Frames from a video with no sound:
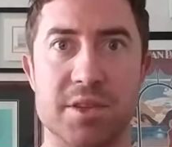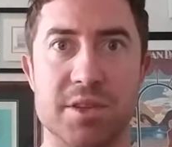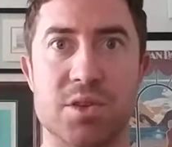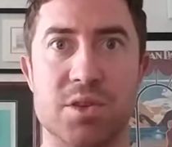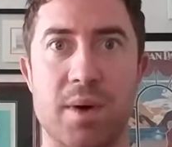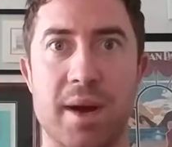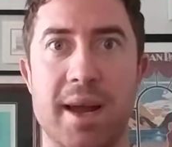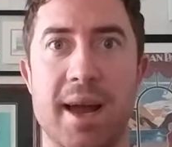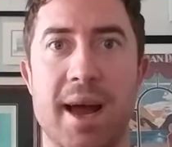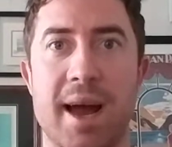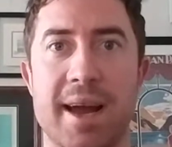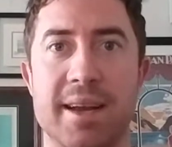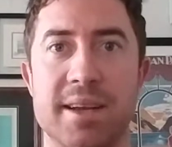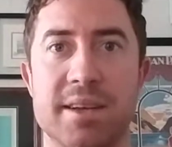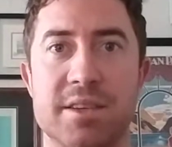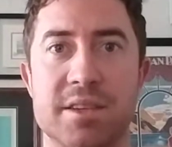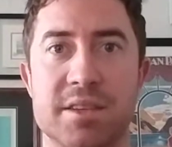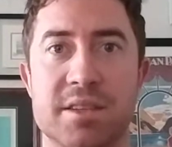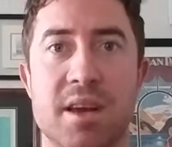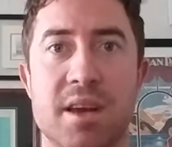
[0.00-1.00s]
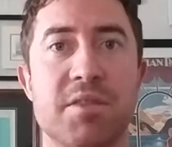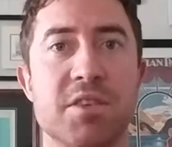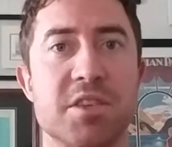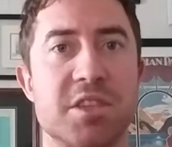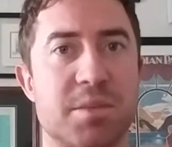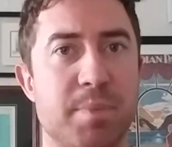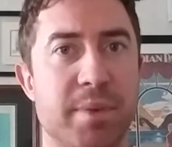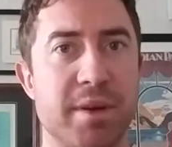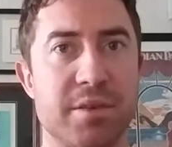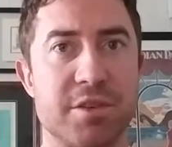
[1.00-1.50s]
And so I
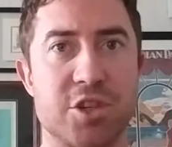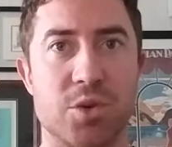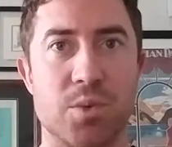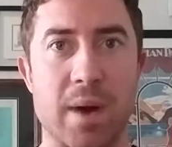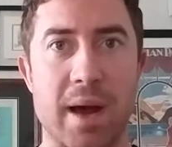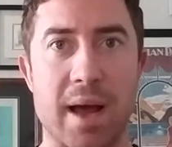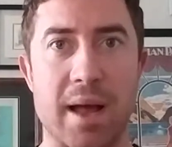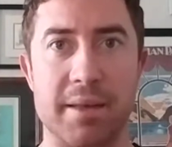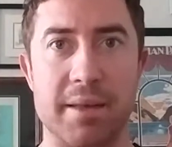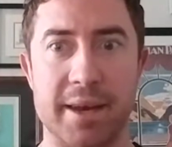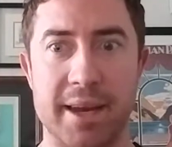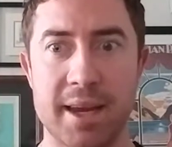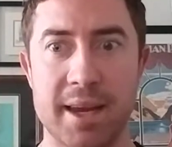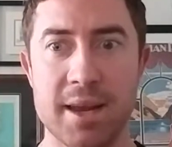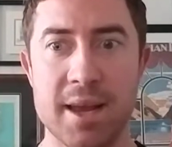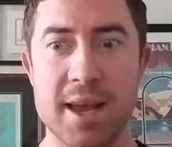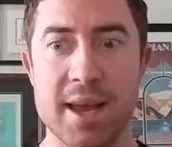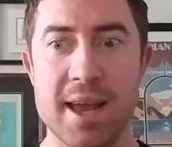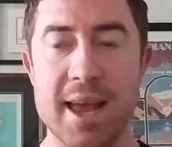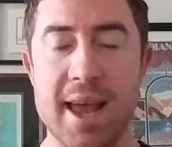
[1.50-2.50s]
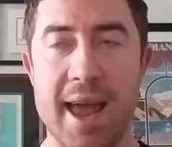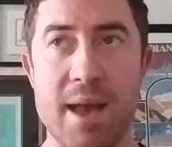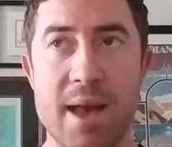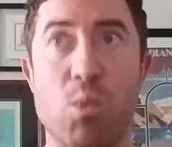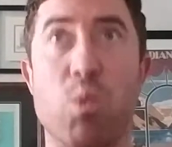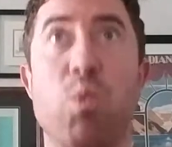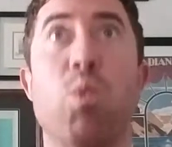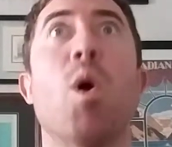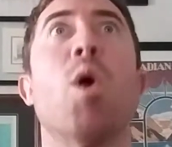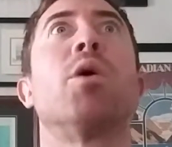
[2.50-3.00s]
discovered spirituality
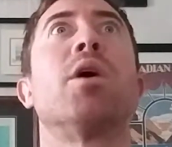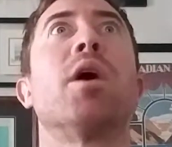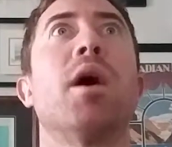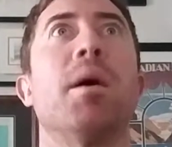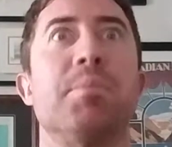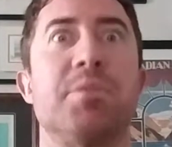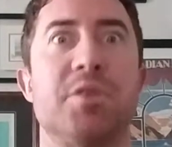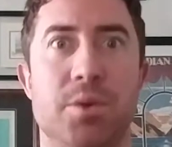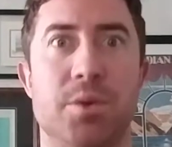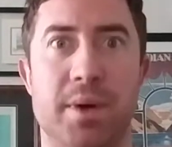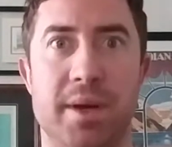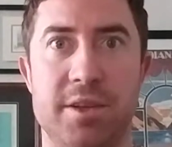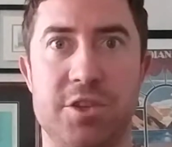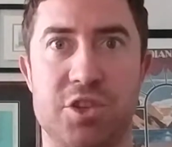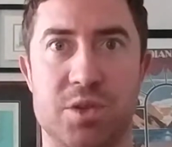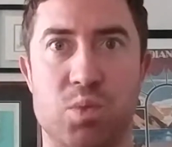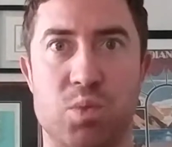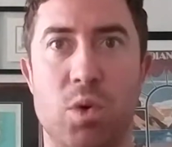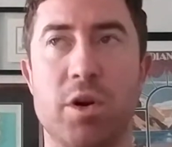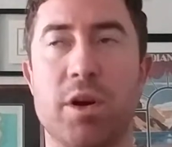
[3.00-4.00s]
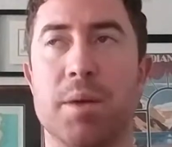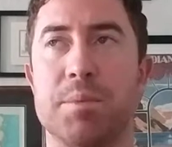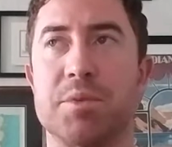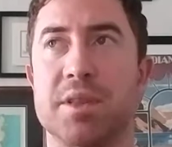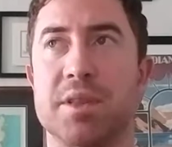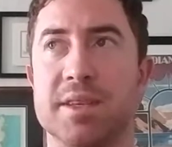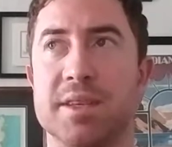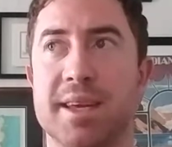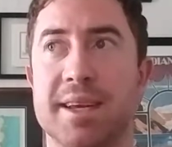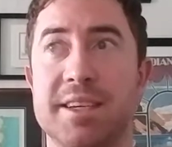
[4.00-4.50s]
and woke up to it, just woke up
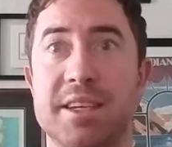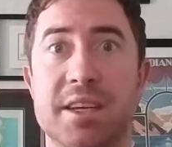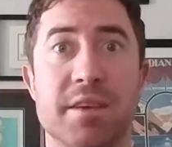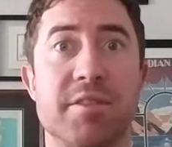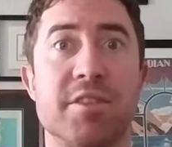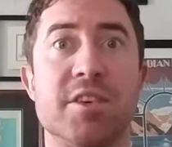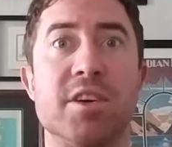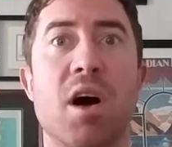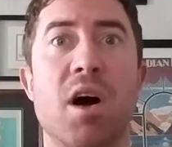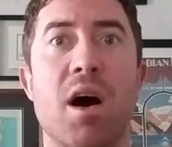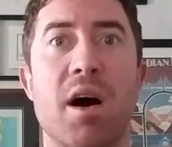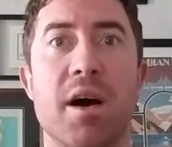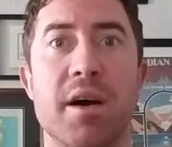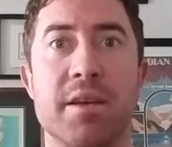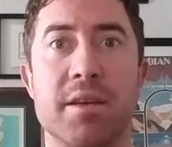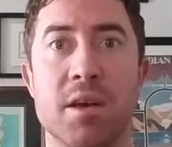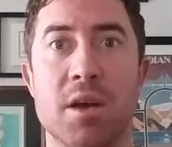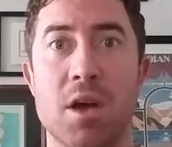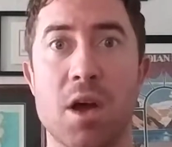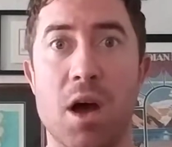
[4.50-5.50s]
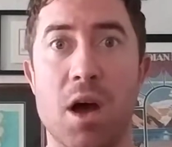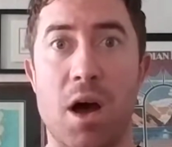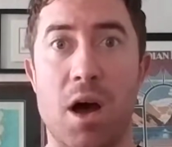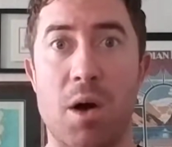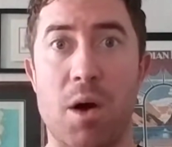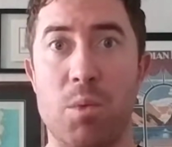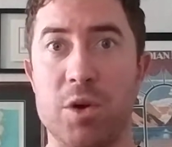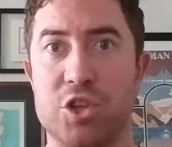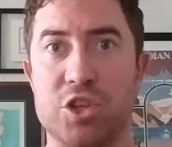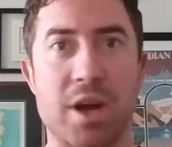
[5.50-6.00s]
to this idea of God,
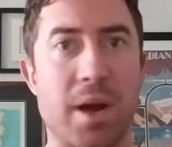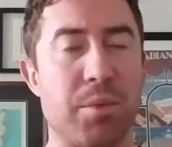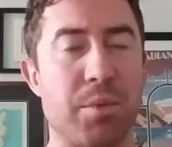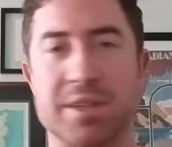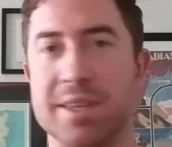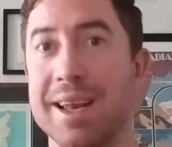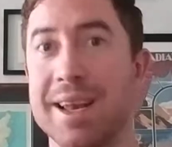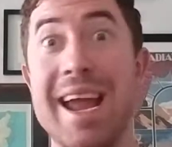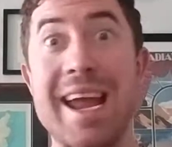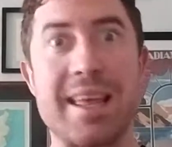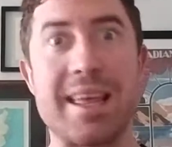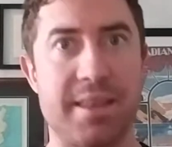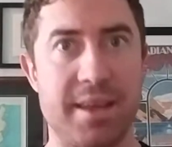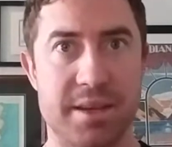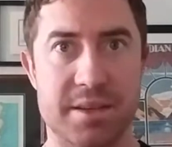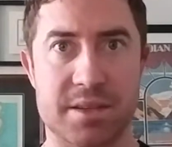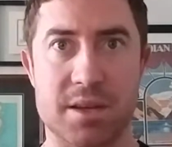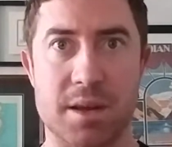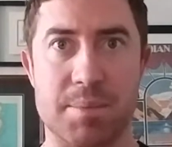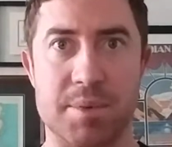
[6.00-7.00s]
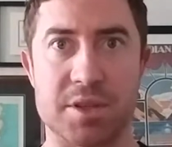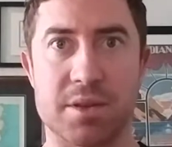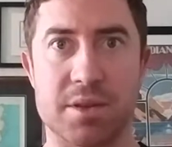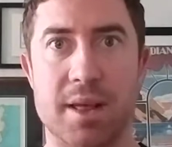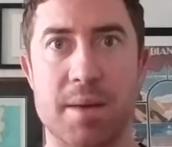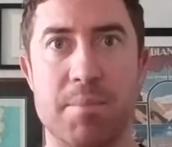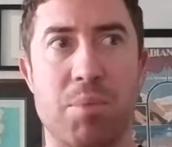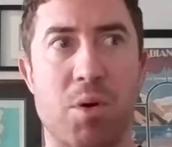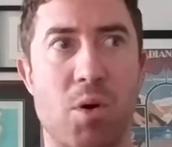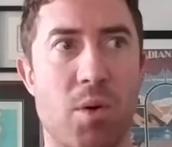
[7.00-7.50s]
which I was an atheist up
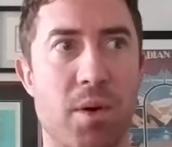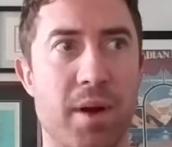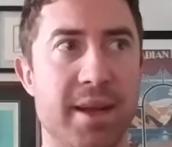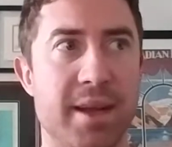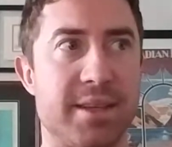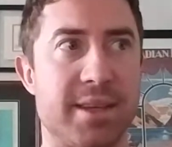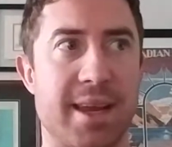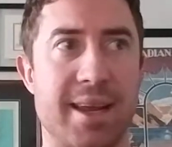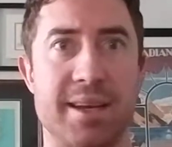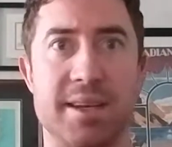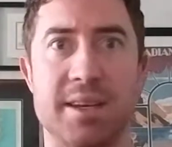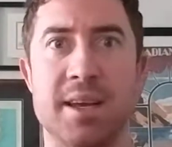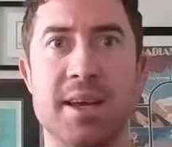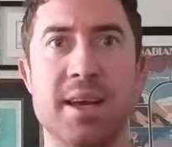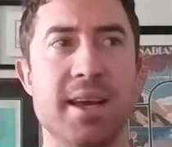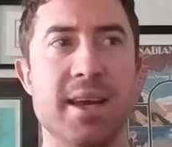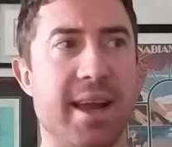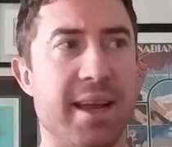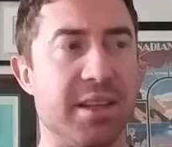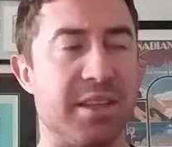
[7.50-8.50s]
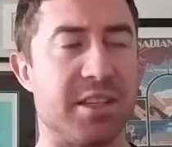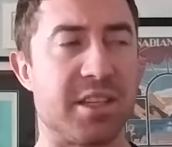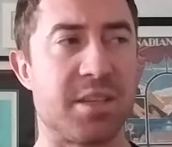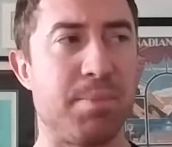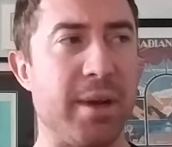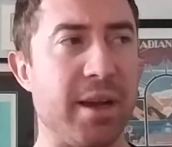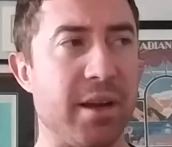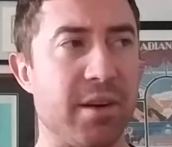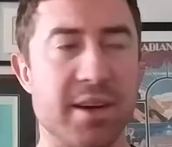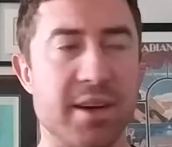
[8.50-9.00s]
until that point, and
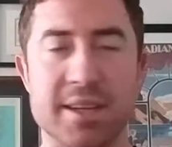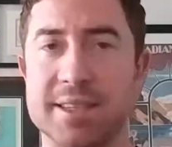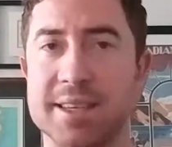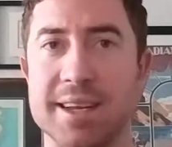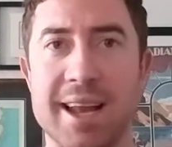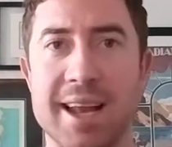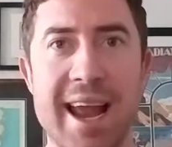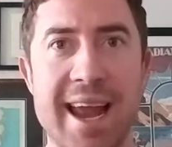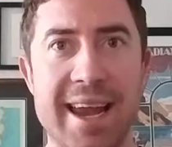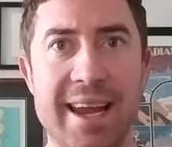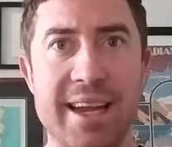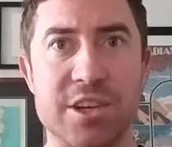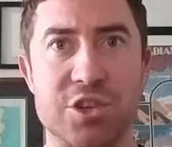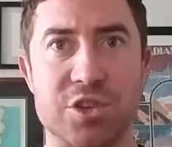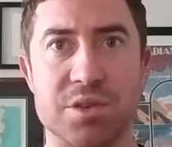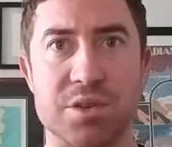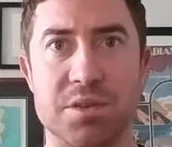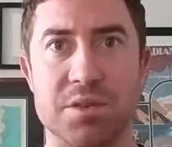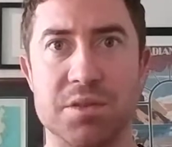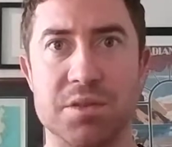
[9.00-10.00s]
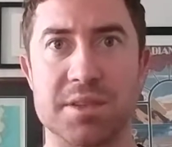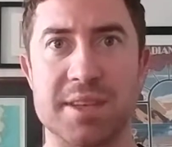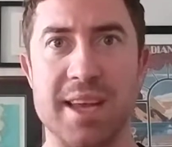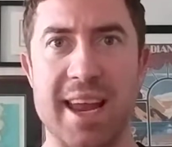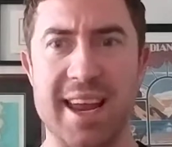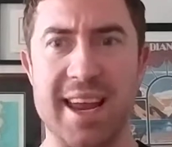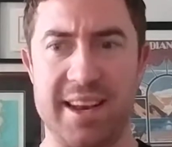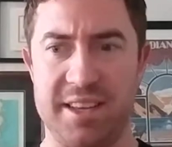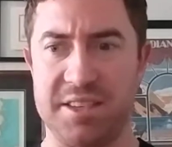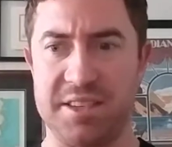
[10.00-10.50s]
spirits and angels
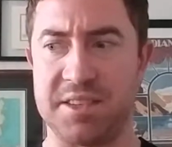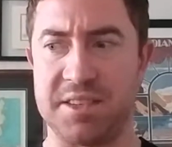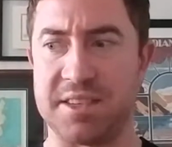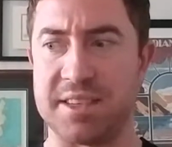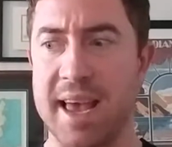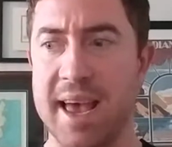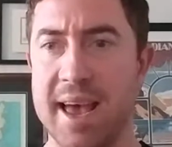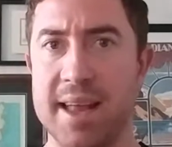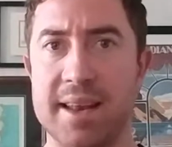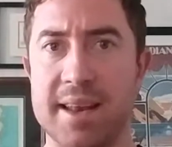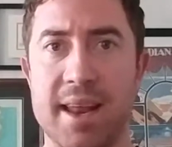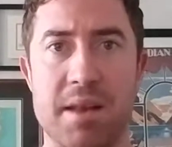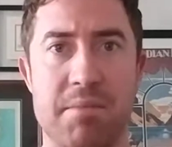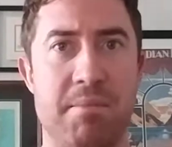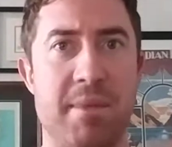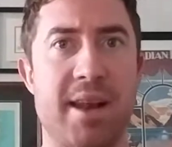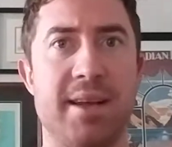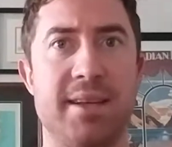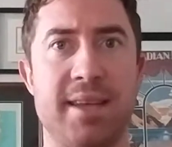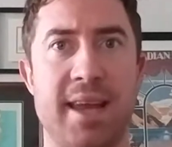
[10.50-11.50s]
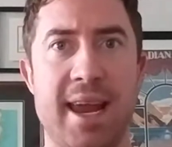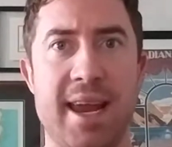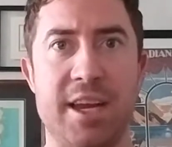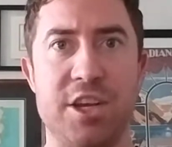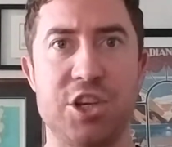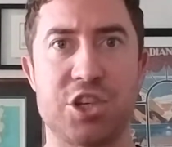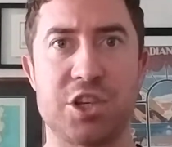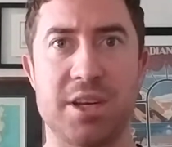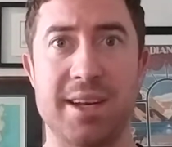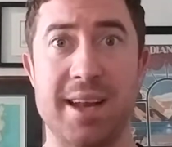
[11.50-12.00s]
and Zen and
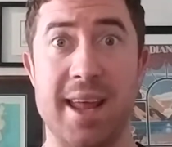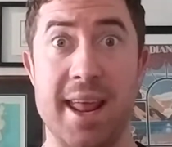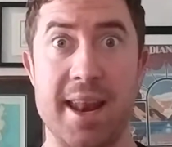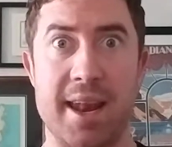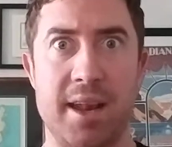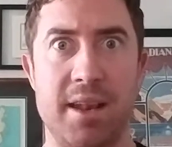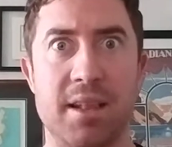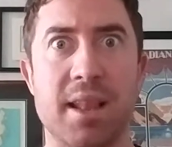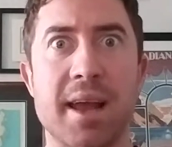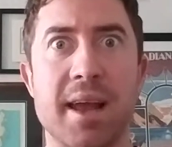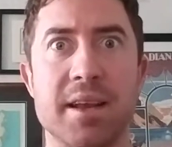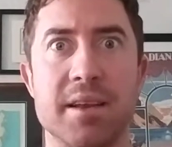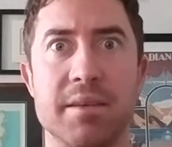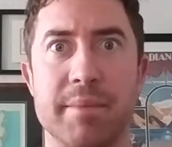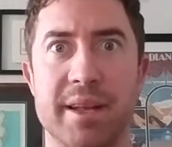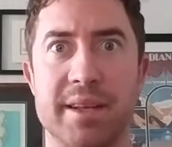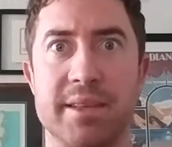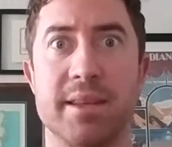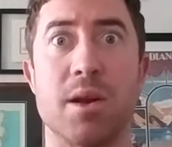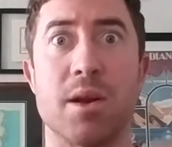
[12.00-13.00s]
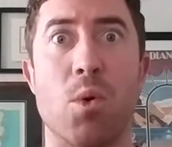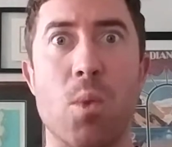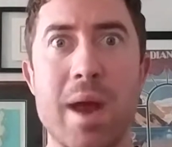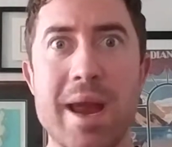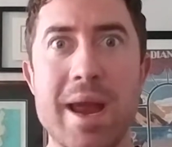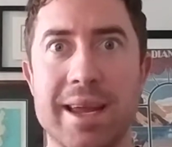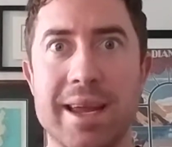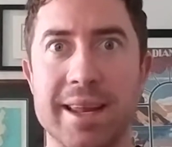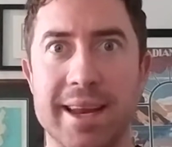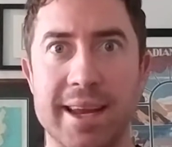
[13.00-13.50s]
meditation and enlightenment and
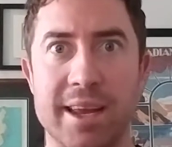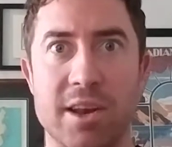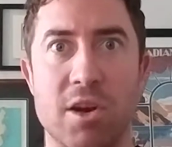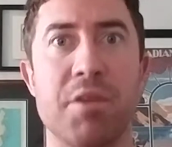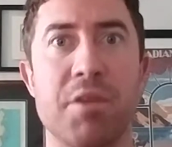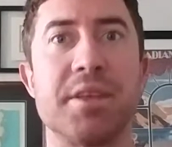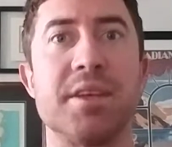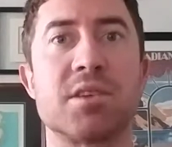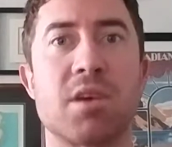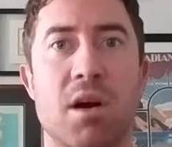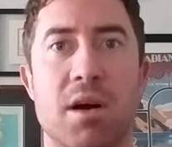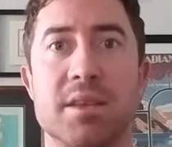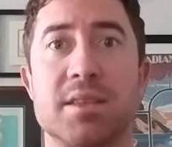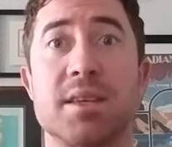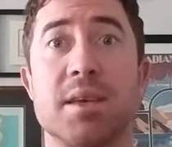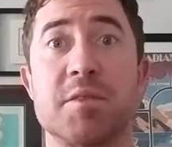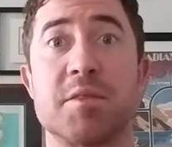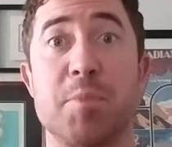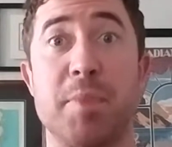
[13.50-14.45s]
awakening, and all these concepts